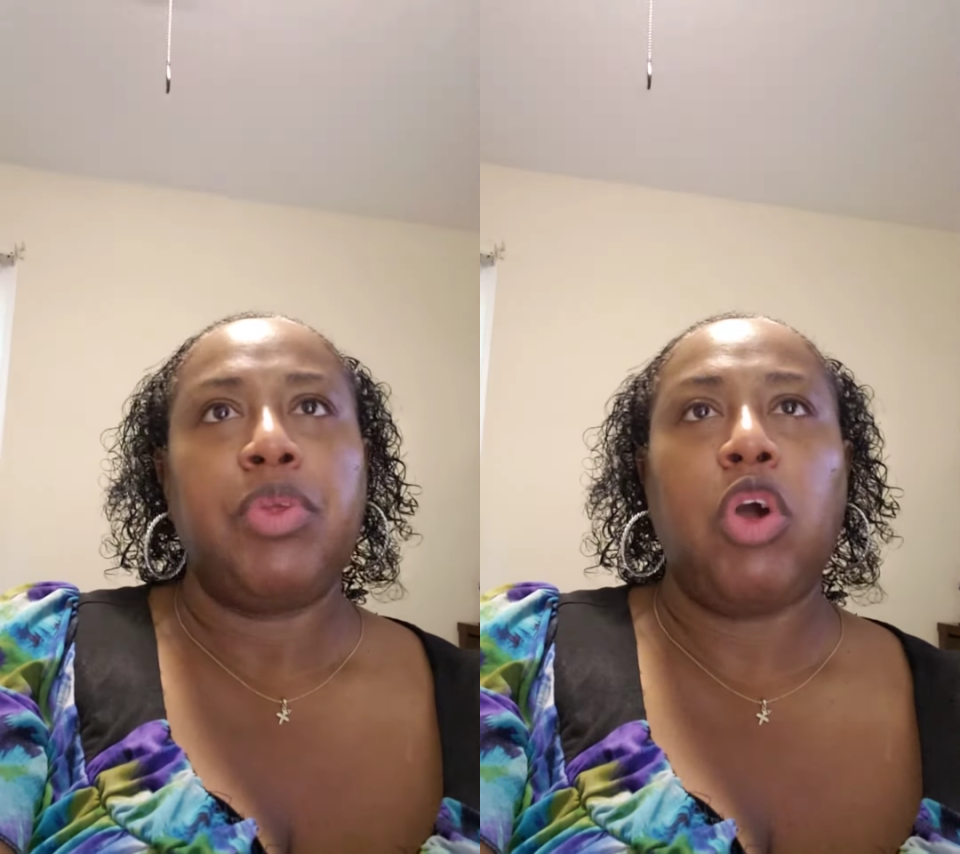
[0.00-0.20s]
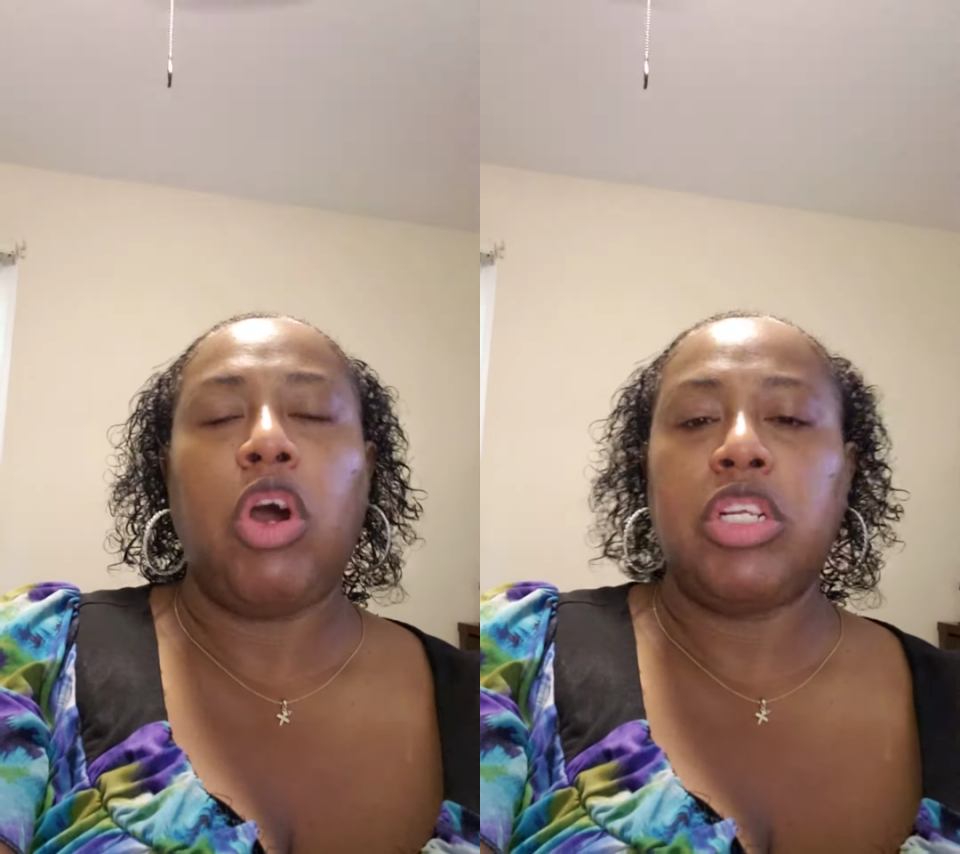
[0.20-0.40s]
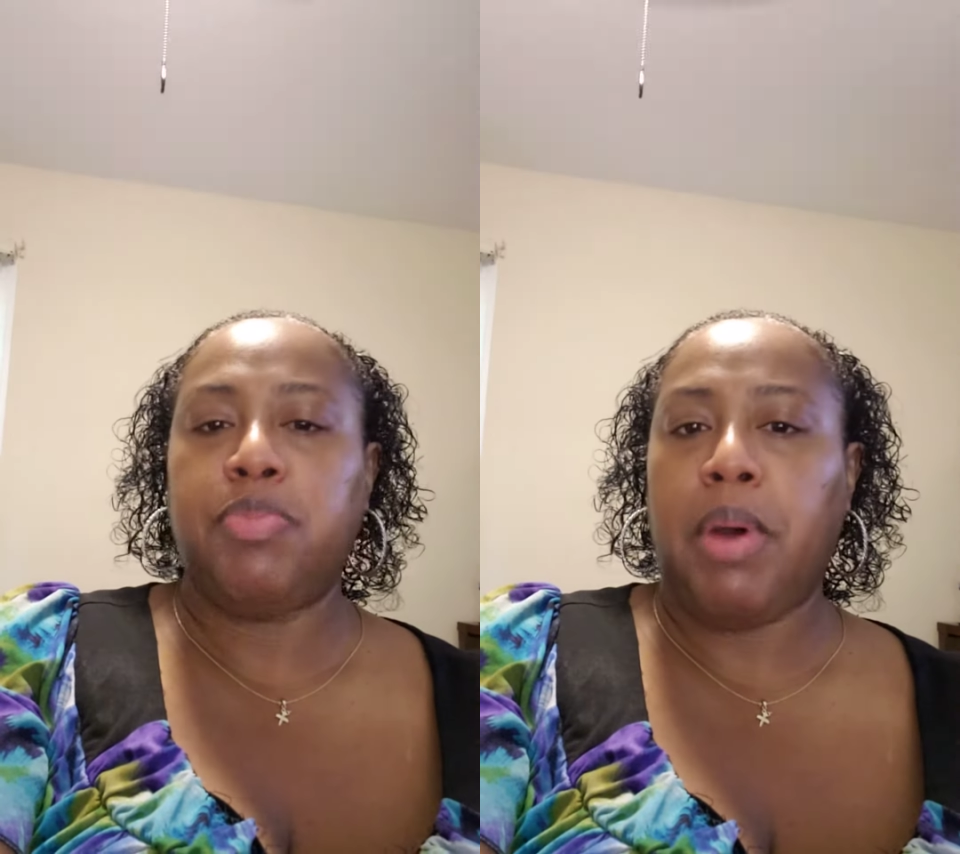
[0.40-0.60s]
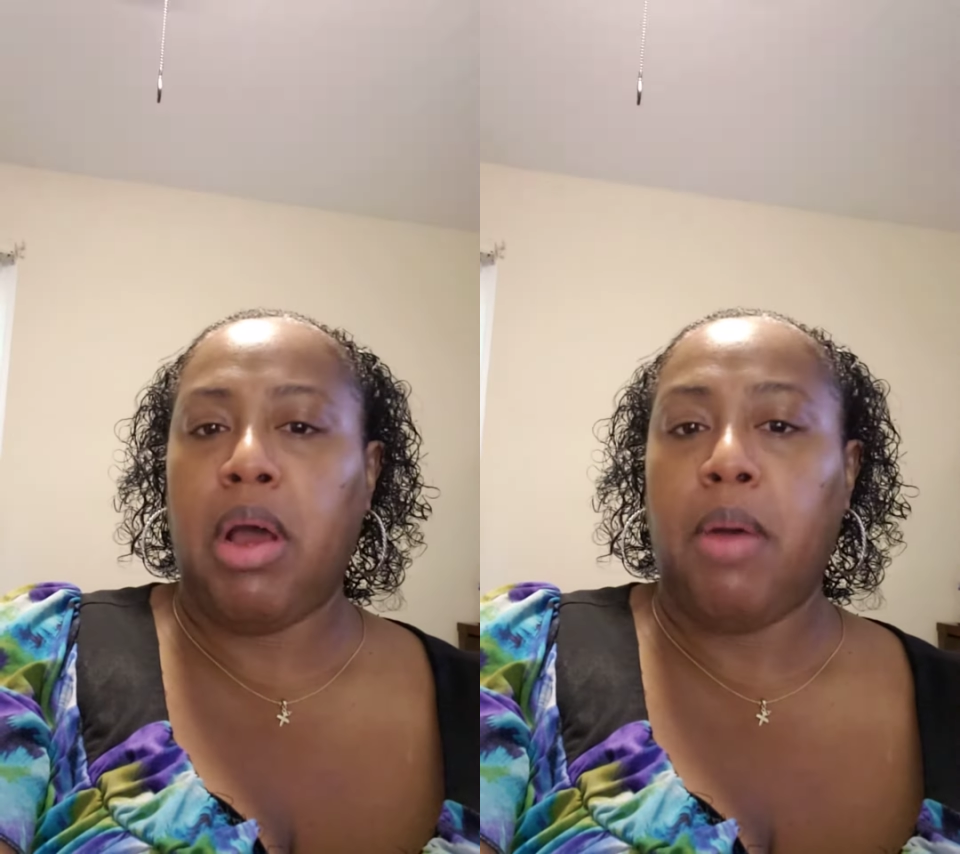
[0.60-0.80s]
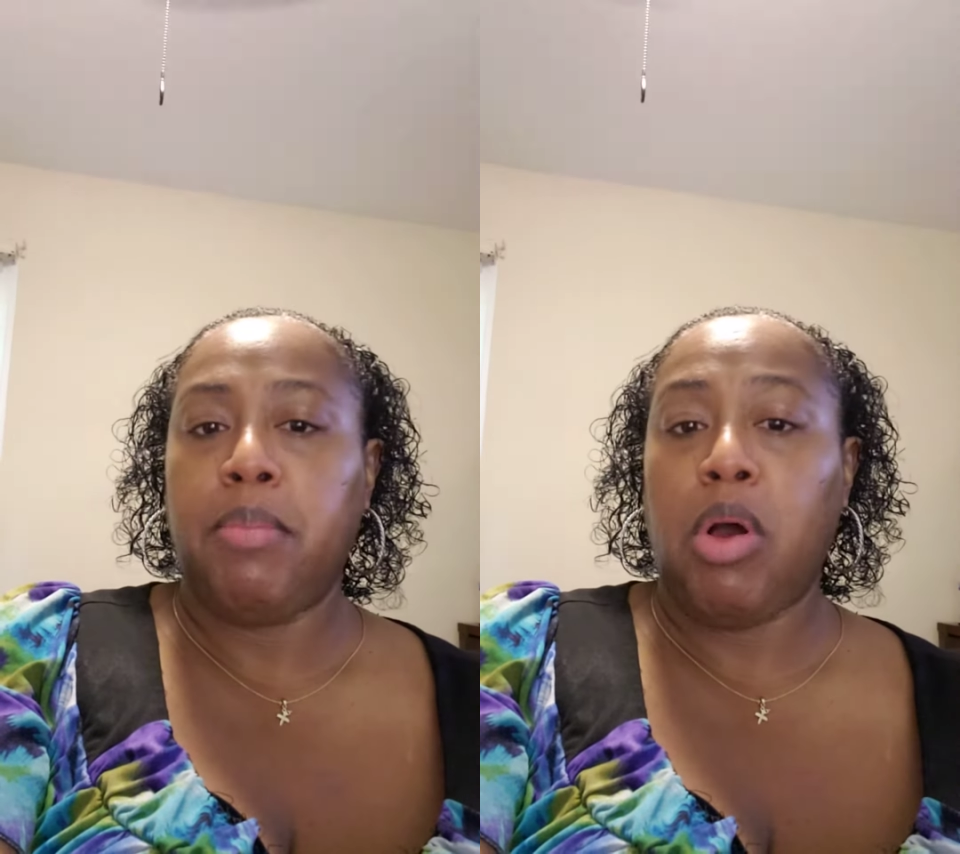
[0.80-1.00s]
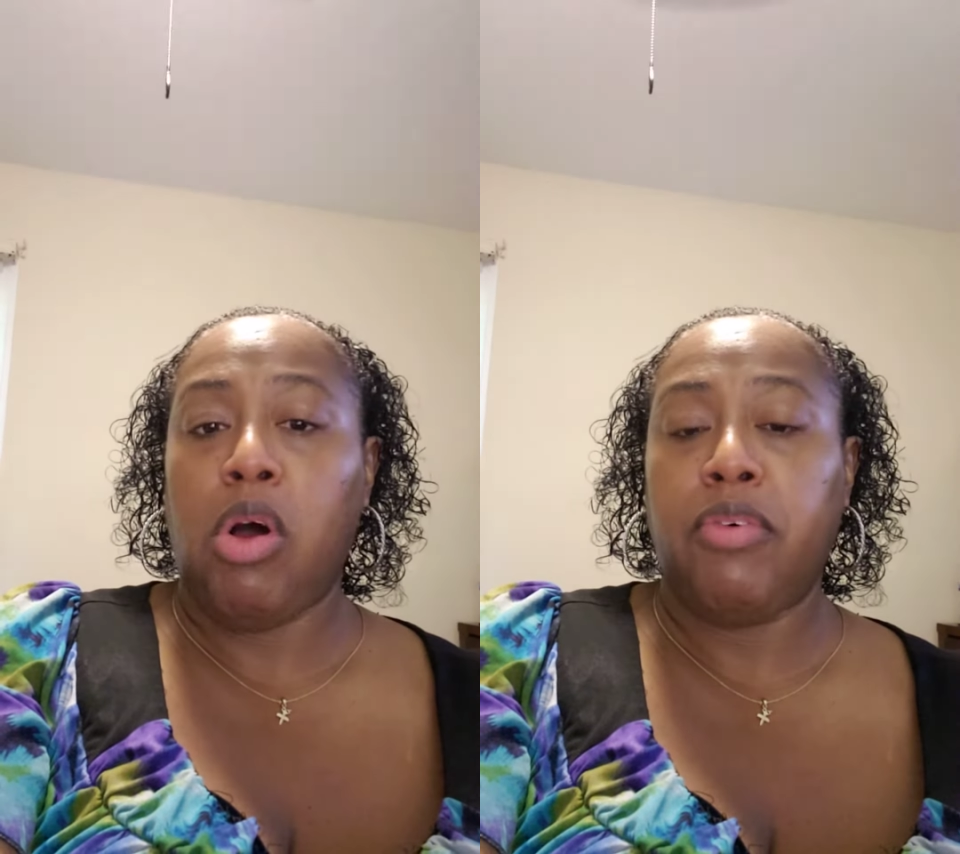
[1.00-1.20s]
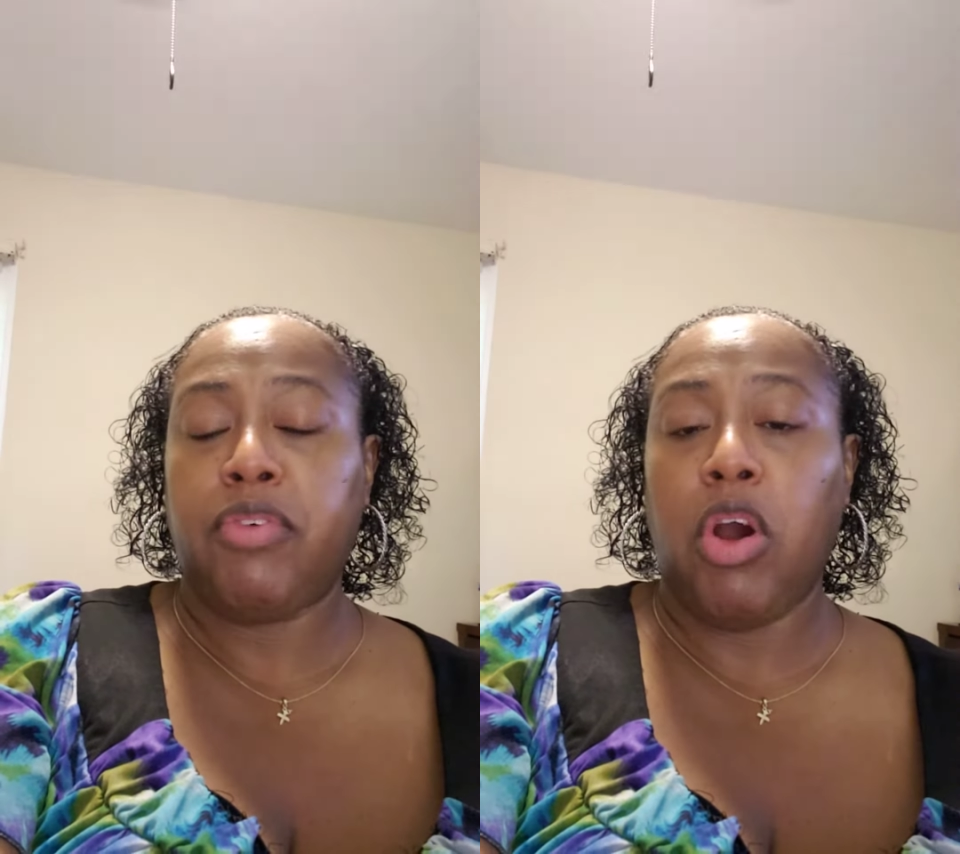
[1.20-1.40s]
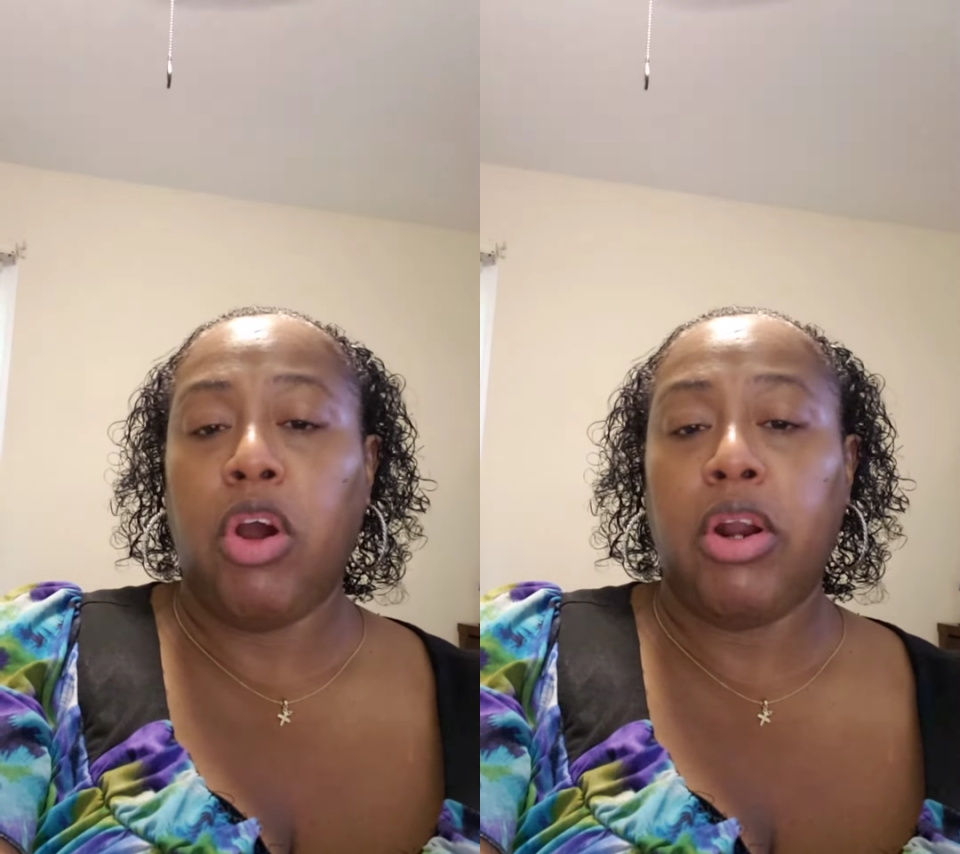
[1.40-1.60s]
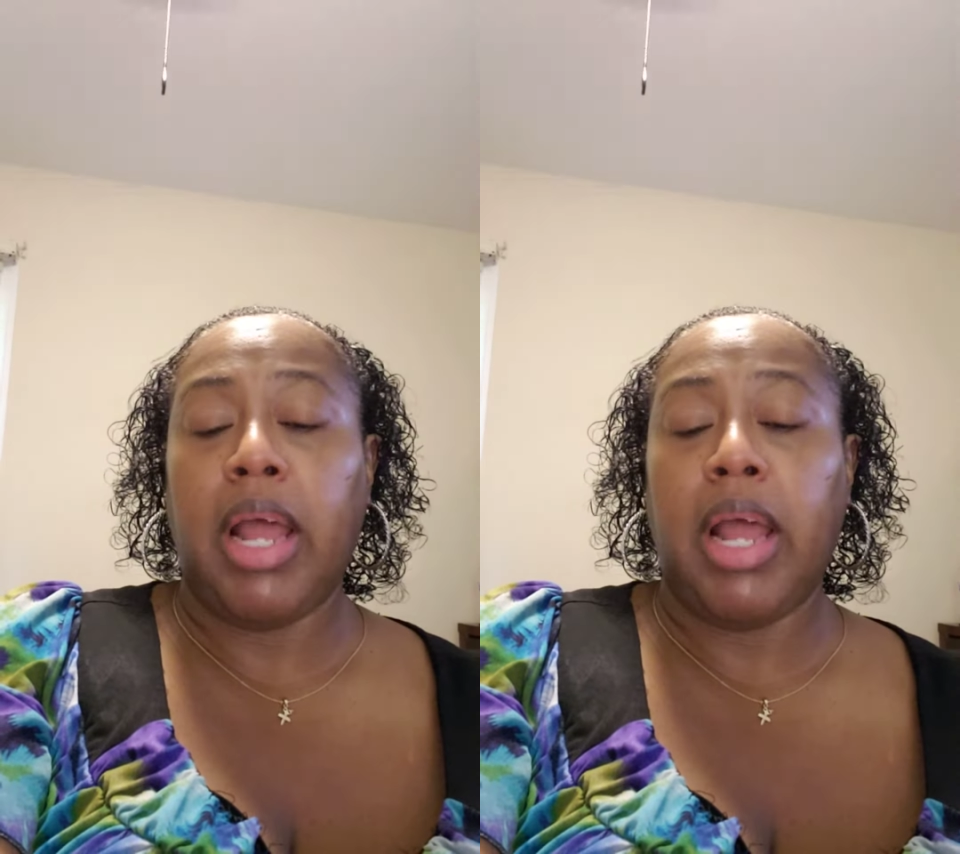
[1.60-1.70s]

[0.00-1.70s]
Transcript: caught us by um, off guard.